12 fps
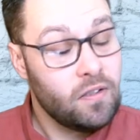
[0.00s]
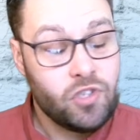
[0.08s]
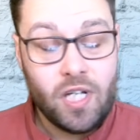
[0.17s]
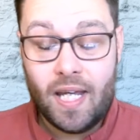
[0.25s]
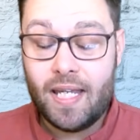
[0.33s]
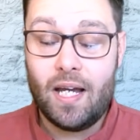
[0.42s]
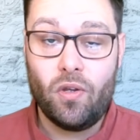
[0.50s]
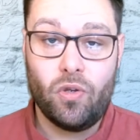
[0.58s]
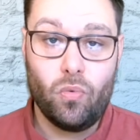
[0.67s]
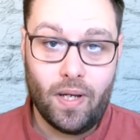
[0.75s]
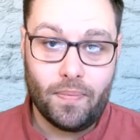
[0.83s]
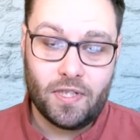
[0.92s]
Check out the
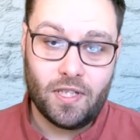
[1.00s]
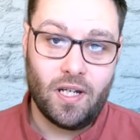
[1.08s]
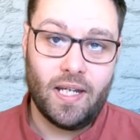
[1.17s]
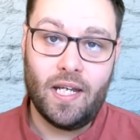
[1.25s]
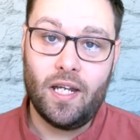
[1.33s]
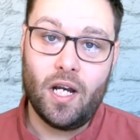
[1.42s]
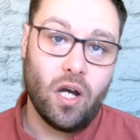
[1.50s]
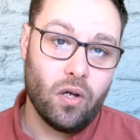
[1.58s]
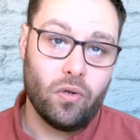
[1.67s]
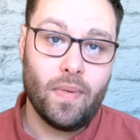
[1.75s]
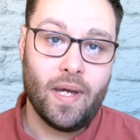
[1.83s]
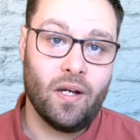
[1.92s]
website at
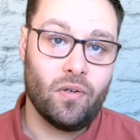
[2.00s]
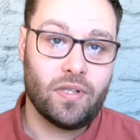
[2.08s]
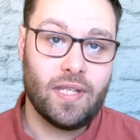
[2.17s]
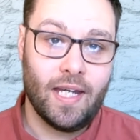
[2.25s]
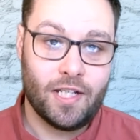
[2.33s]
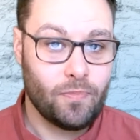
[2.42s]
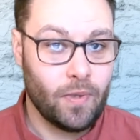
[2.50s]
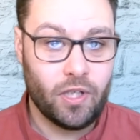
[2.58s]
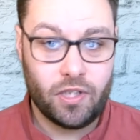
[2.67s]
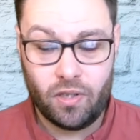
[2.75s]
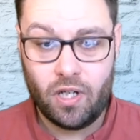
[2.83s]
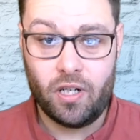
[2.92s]

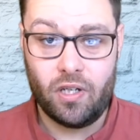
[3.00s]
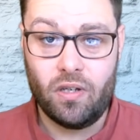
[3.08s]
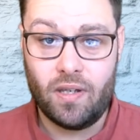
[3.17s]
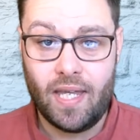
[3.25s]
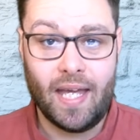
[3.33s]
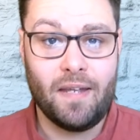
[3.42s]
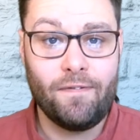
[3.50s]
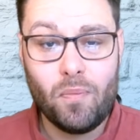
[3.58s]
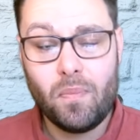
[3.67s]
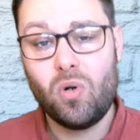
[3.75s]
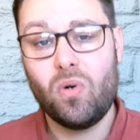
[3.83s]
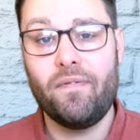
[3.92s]
homehealthexpert.co.uk for
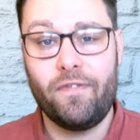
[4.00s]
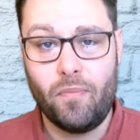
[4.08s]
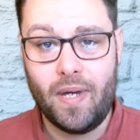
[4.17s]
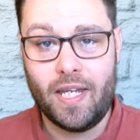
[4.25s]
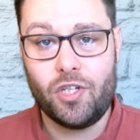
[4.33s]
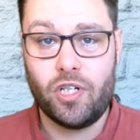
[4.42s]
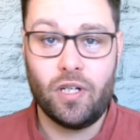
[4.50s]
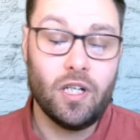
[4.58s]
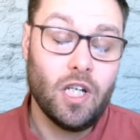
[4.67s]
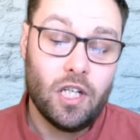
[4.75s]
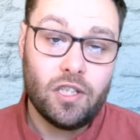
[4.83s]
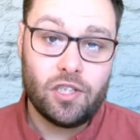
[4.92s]
more information,
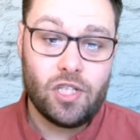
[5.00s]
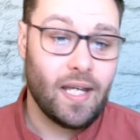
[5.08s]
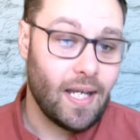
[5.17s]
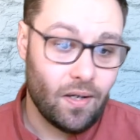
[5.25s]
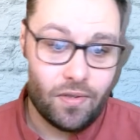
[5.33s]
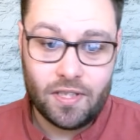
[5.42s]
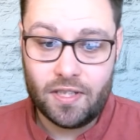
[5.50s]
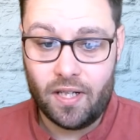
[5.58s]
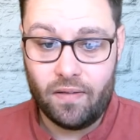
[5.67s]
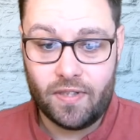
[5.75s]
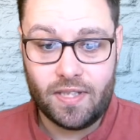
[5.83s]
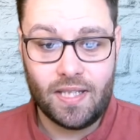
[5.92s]
to check out the
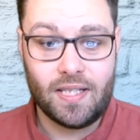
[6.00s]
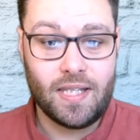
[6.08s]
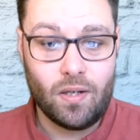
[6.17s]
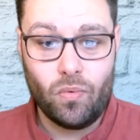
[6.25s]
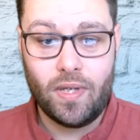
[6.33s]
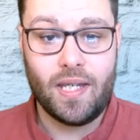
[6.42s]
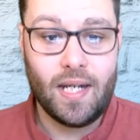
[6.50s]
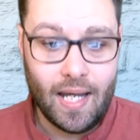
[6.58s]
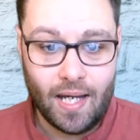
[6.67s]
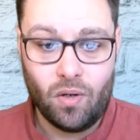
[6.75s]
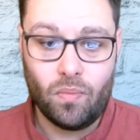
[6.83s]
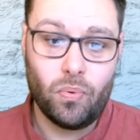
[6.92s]
services that we can
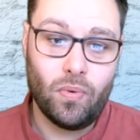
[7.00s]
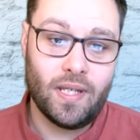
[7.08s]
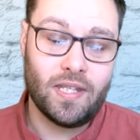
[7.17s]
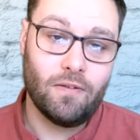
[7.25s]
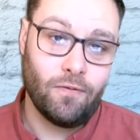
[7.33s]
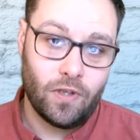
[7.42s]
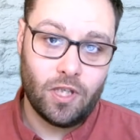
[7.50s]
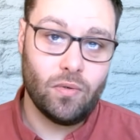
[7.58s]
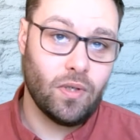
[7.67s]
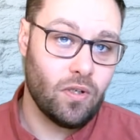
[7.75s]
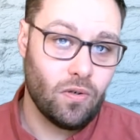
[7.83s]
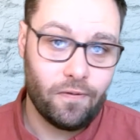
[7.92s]
help with for
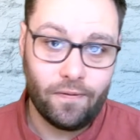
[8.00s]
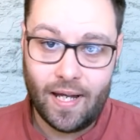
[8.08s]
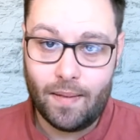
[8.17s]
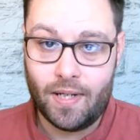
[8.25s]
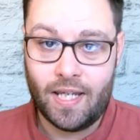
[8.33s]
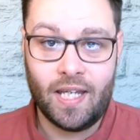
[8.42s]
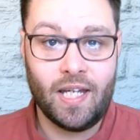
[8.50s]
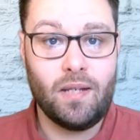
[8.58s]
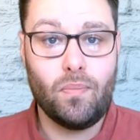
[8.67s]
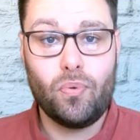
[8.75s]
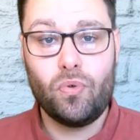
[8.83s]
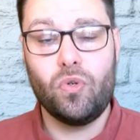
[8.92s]
you and your family and
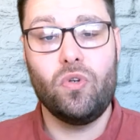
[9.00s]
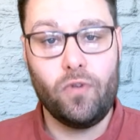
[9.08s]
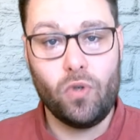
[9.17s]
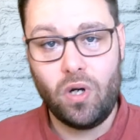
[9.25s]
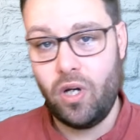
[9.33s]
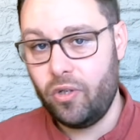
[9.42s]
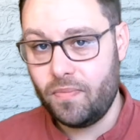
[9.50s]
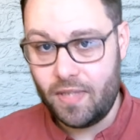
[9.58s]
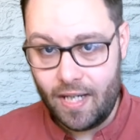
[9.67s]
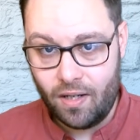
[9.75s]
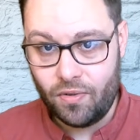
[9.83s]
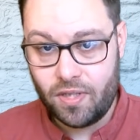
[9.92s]
improve your home's
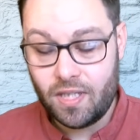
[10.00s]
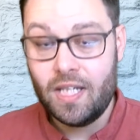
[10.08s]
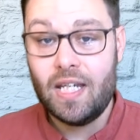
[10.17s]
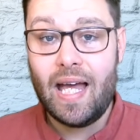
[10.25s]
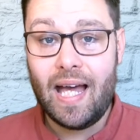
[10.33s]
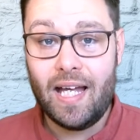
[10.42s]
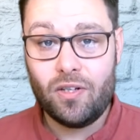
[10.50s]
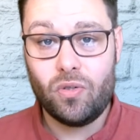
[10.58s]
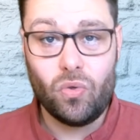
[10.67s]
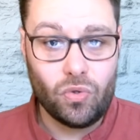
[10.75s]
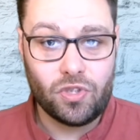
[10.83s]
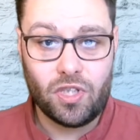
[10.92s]
health, and
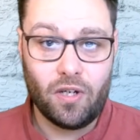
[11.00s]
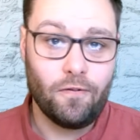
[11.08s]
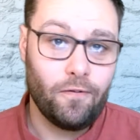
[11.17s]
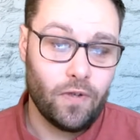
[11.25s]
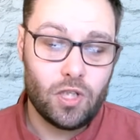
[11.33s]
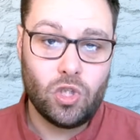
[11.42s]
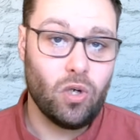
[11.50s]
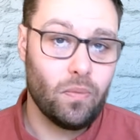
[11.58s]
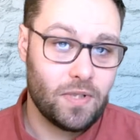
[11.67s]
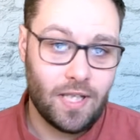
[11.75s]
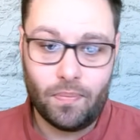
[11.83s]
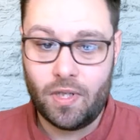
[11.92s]
also for the
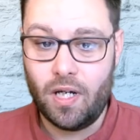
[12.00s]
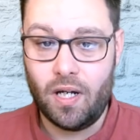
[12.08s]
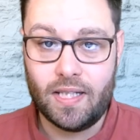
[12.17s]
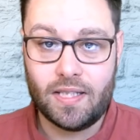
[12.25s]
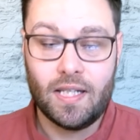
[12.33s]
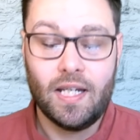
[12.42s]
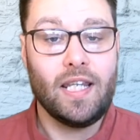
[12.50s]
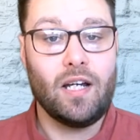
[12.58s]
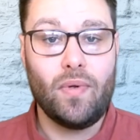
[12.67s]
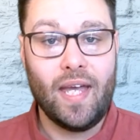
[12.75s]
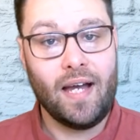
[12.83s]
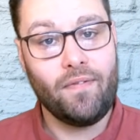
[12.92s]
top tip guides
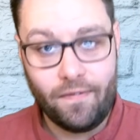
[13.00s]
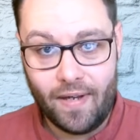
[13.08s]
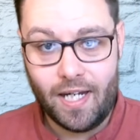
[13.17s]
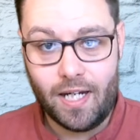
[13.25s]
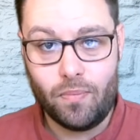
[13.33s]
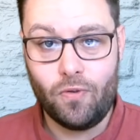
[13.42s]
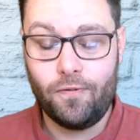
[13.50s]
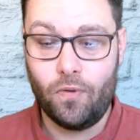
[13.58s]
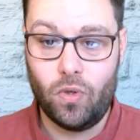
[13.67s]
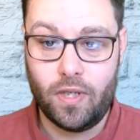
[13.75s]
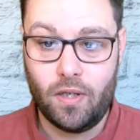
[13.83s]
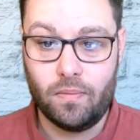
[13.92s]
that we have available
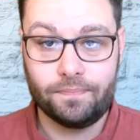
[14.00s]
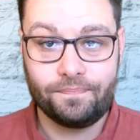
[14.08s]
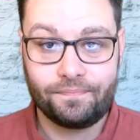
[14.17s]
for you.